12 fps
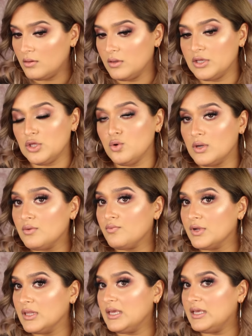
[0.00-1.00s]
Like you can
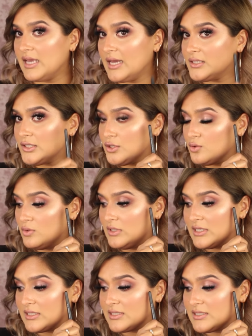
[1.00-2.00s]
really get to
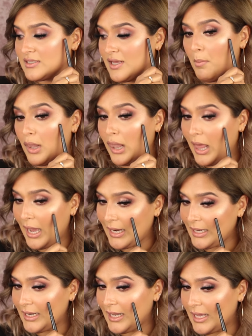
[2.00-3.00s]
this
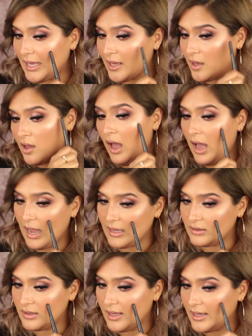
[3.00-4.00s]
blinding
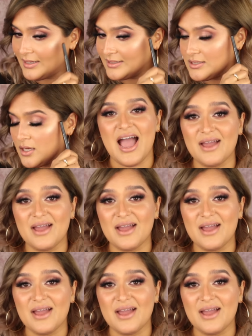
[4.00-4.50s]
highlight.